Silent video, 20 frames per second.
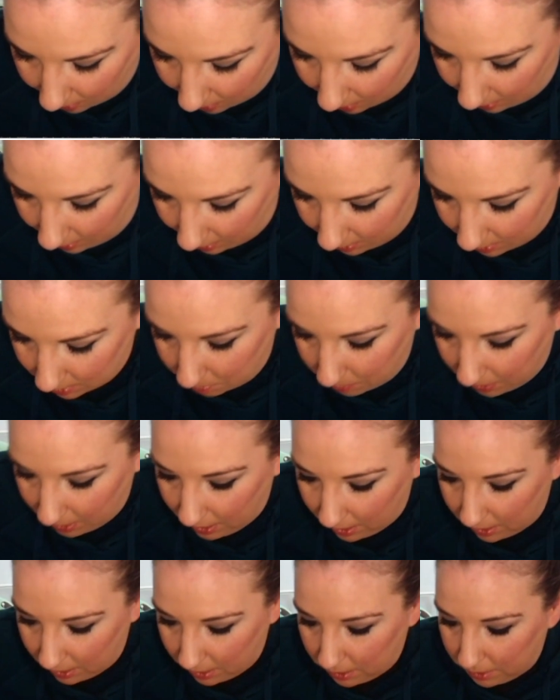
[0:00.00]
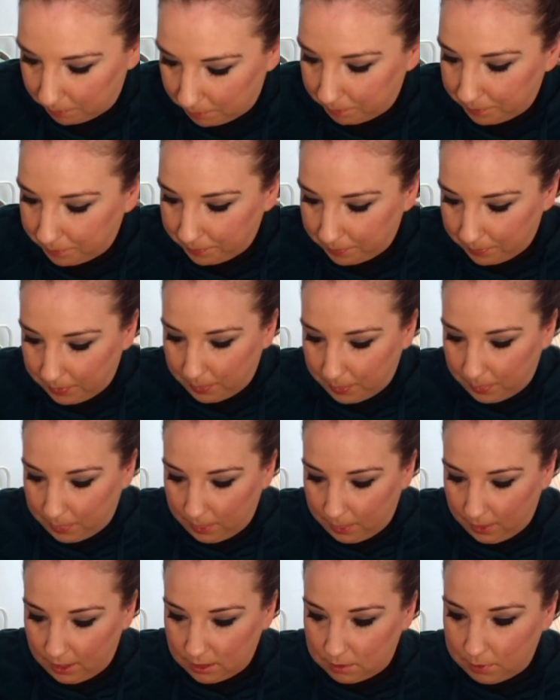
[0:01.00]
He's become
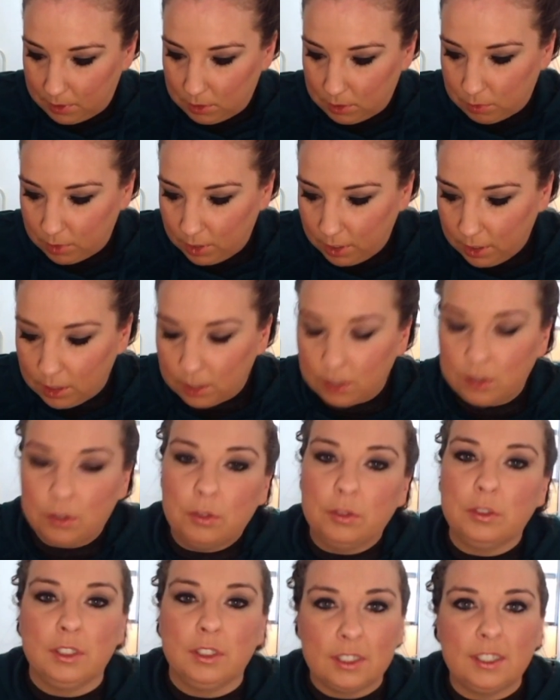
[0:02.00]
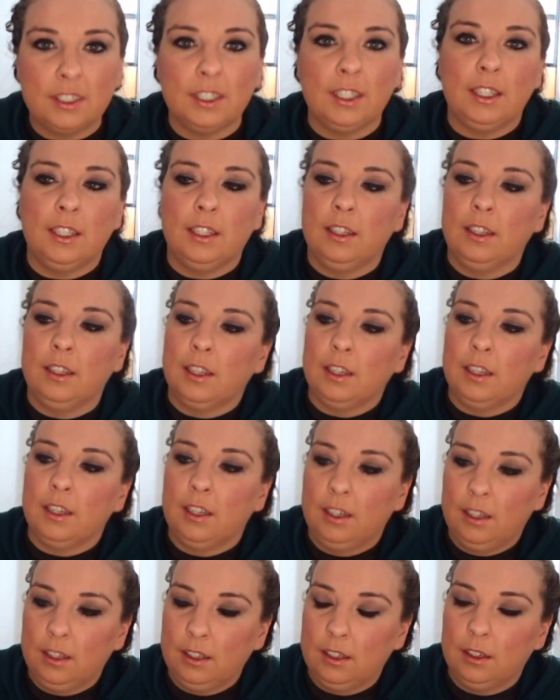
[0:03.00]
it's been really cool to see
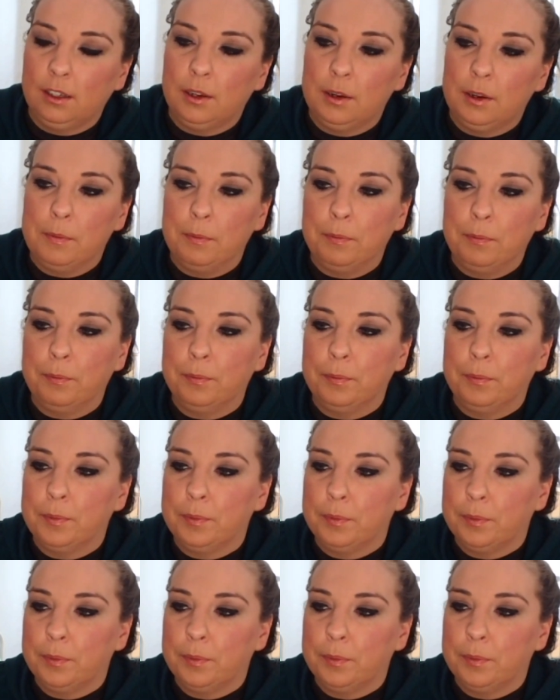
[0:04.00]
him